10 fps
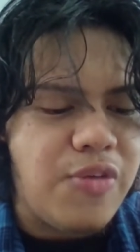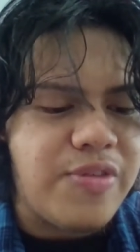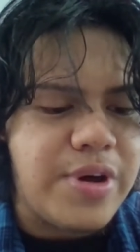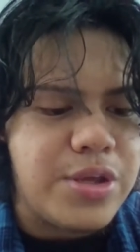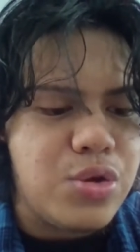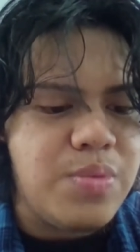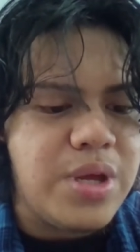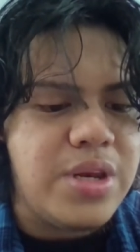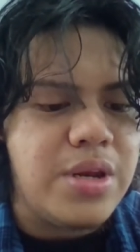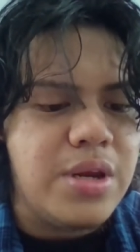a
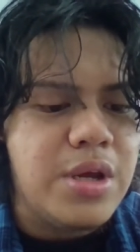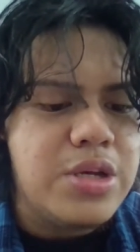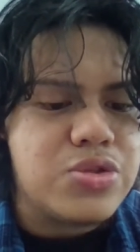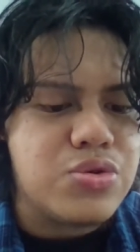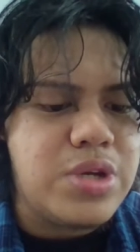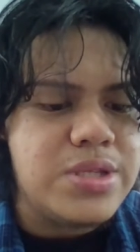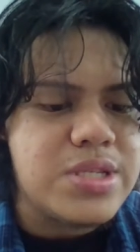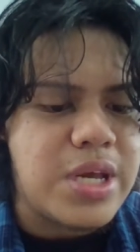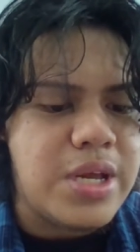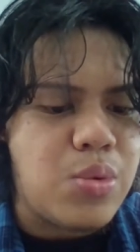human, students
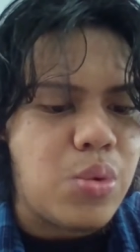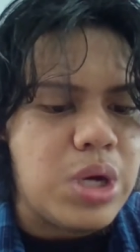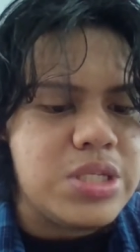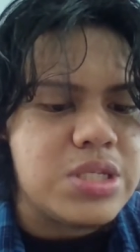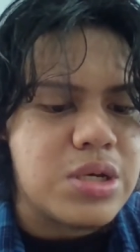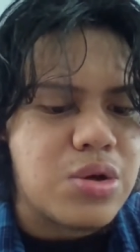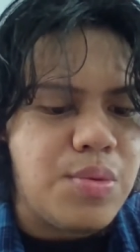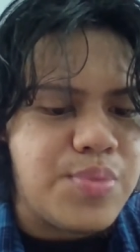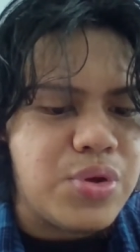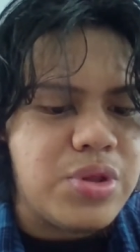can watch
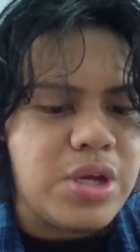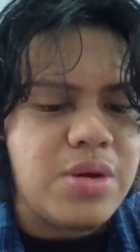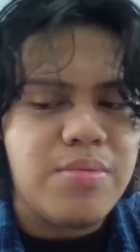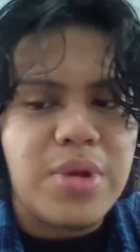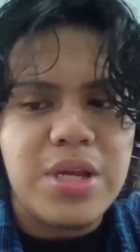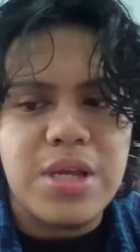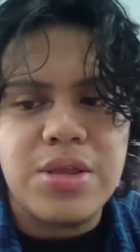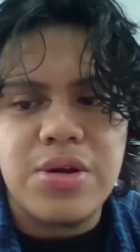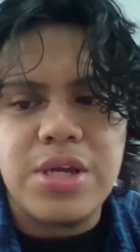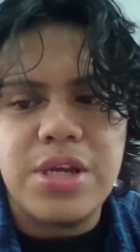computer-made
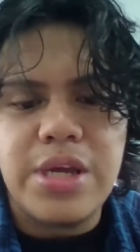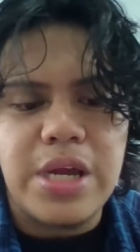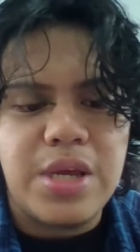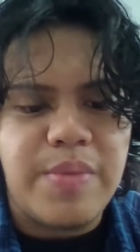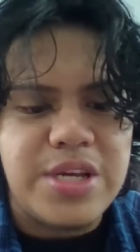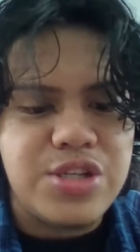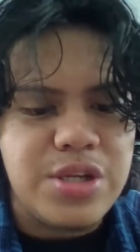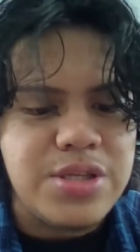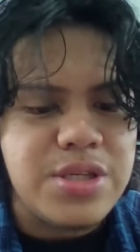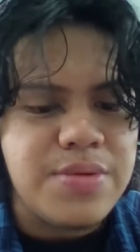3D
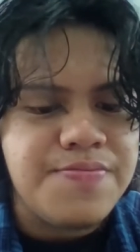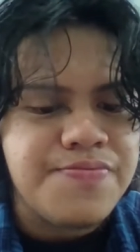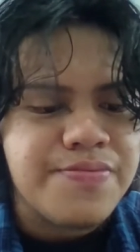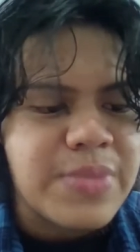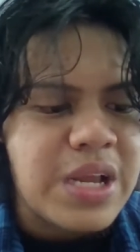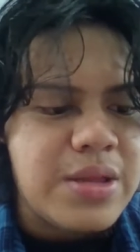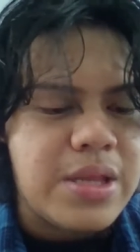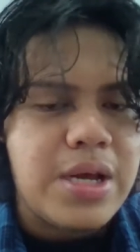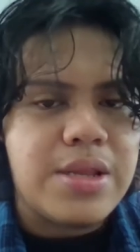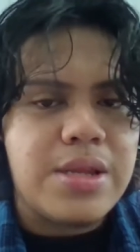animations that